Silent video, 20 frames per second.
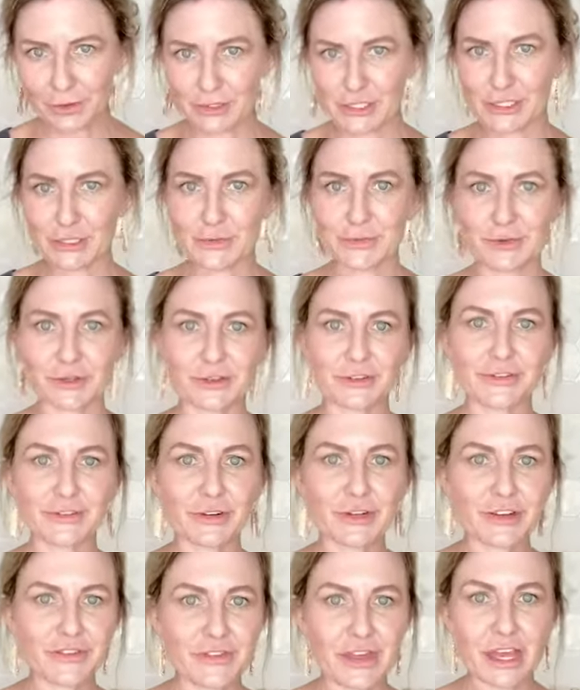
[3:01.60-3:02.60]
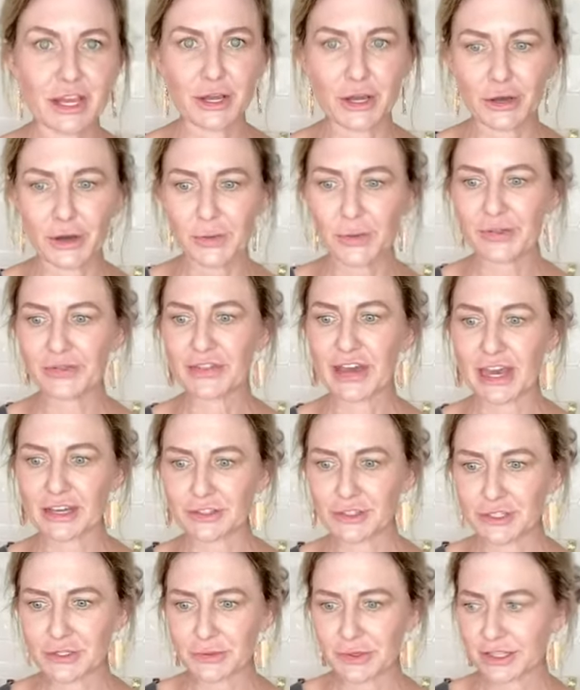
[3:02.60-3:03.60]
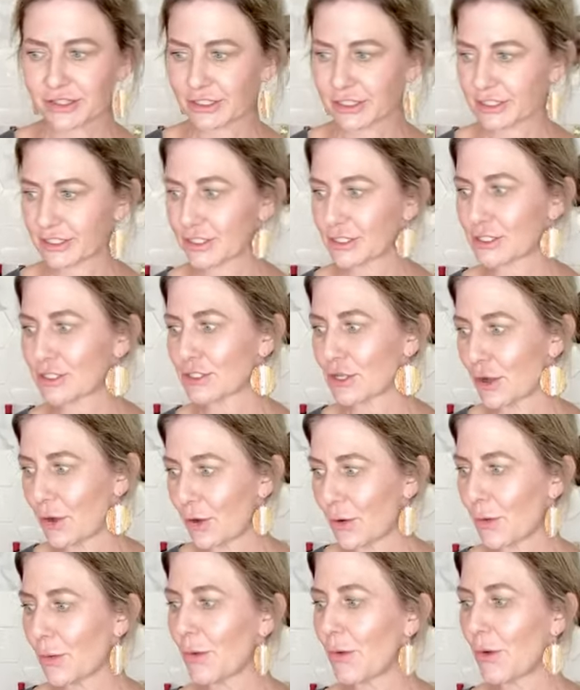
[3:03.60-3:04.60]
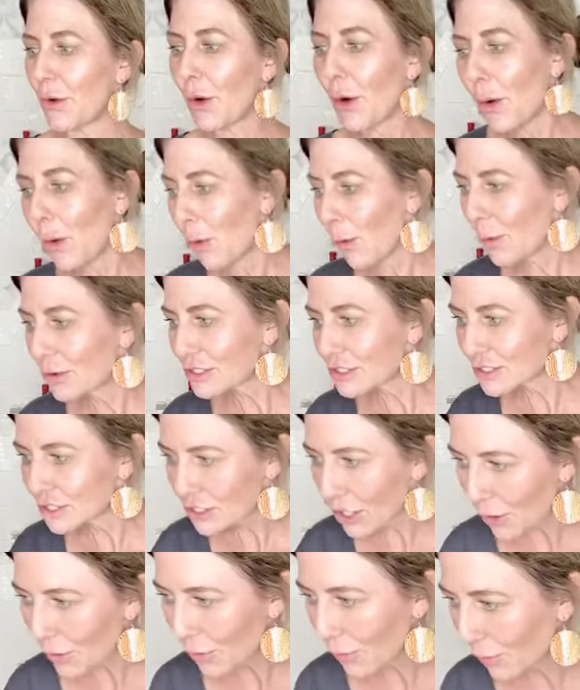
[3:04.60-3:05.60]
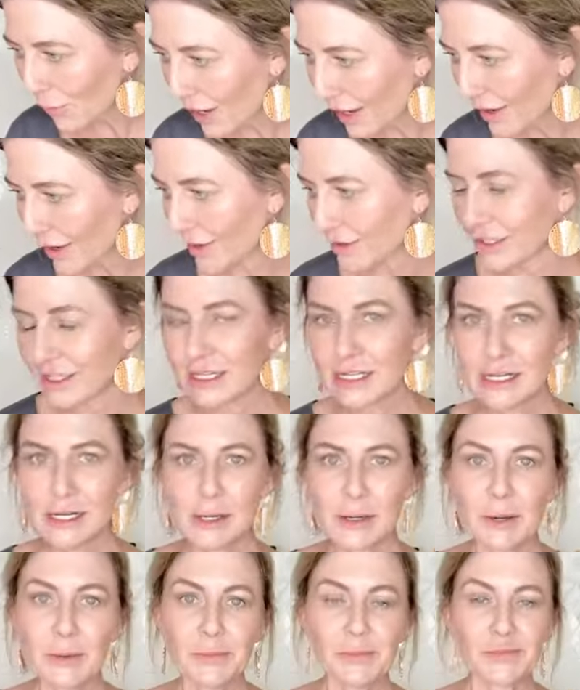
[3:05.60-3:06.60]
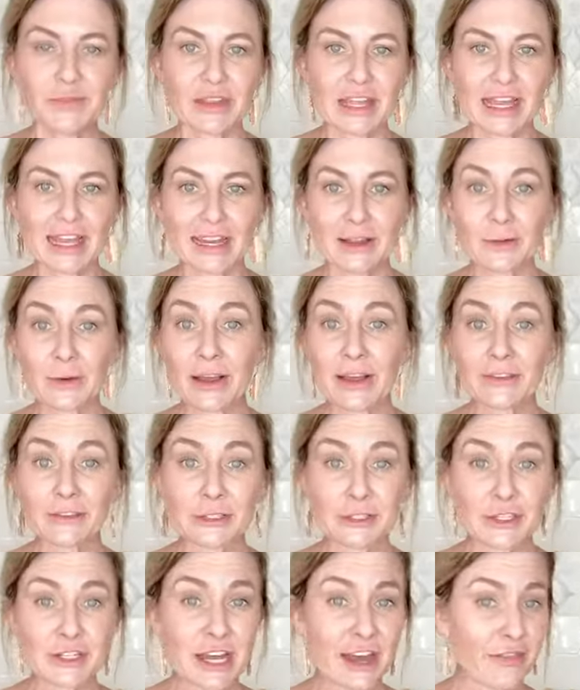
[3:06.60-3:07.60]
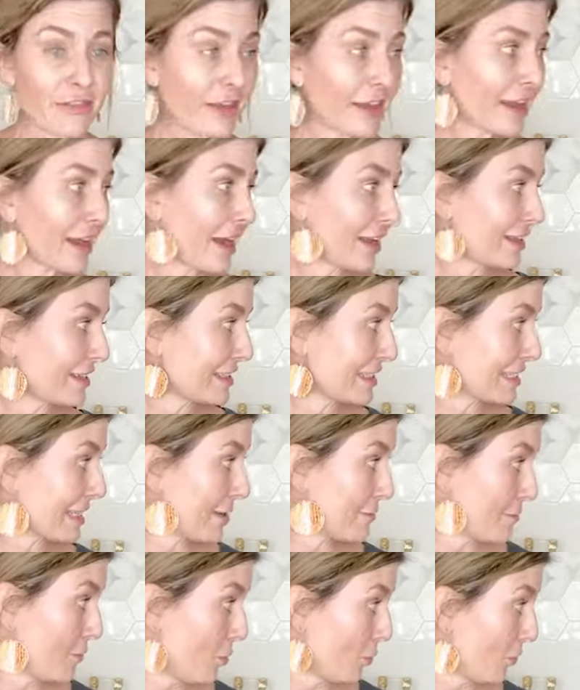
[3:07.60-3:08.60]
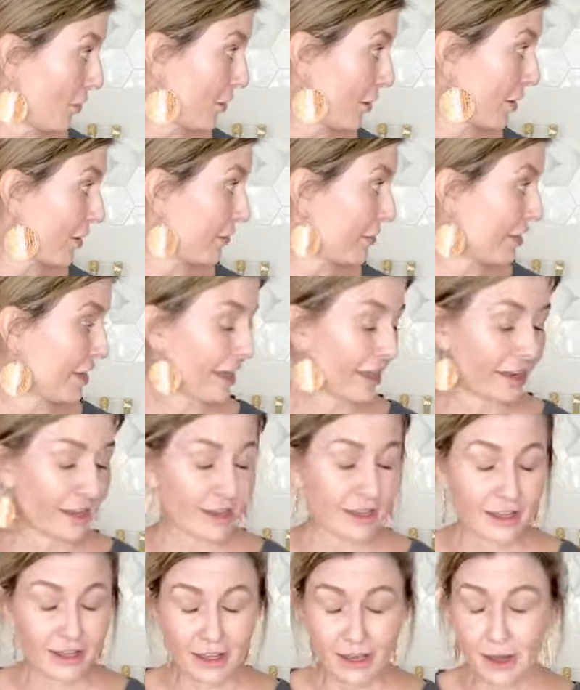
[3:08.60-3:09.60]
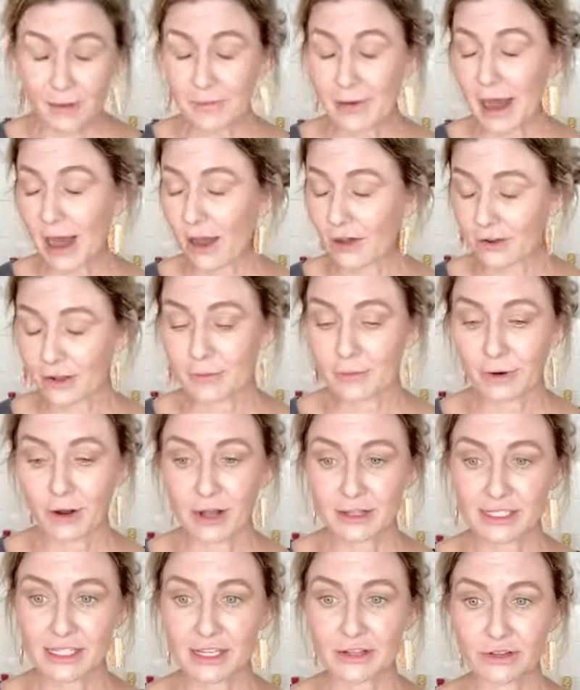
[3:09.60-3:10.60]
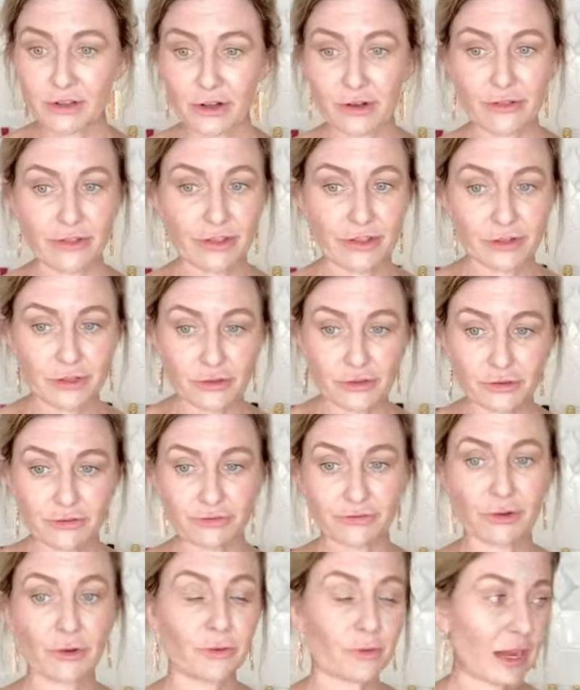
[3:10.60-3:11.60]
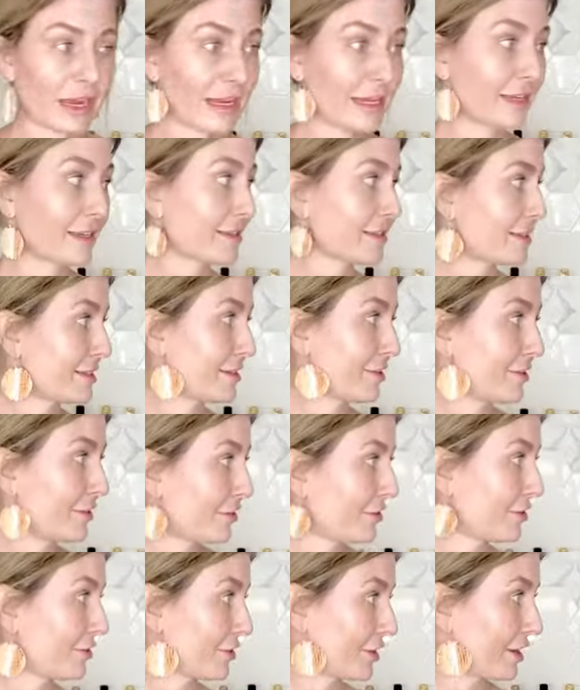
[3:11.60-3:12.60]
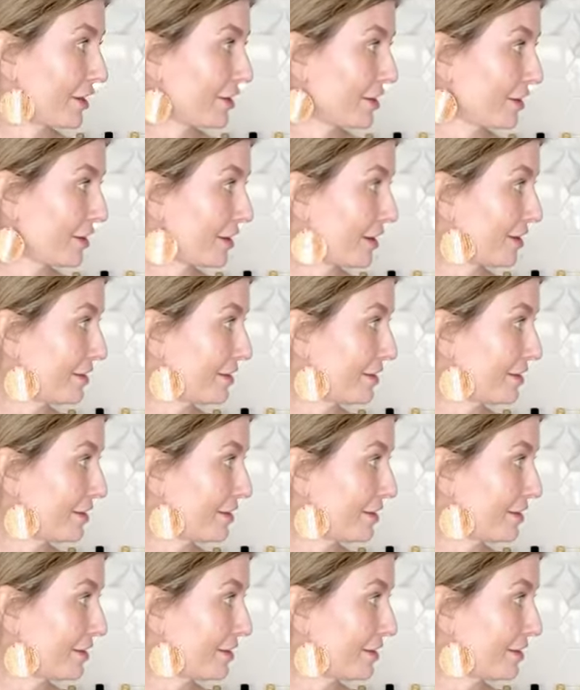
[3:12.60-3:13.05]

so beautiful and they go with that dewy look so well. Anyway, there's nothing I can say more than about a bronzy glow than youthful radiance. Don't you agree, Gertie?